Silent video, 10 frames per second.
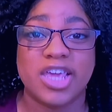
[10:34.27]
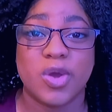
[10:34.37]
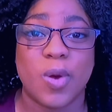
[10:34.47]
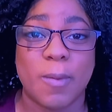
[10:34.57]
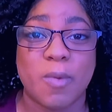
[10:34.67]

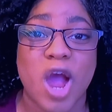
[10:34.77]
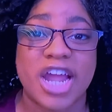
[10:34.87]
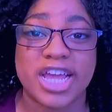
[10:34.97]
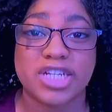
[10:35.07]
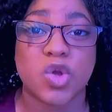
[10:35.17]
your
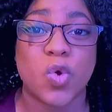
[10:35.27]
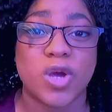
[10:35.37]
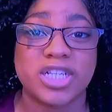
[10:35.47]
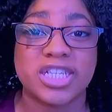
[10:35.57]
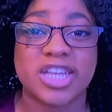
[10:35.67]
product
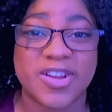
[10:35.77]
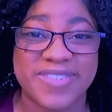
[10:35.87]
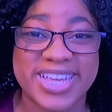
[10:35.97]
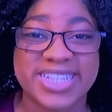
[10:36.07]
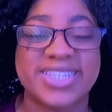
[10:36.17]
or
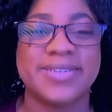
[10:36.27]
service.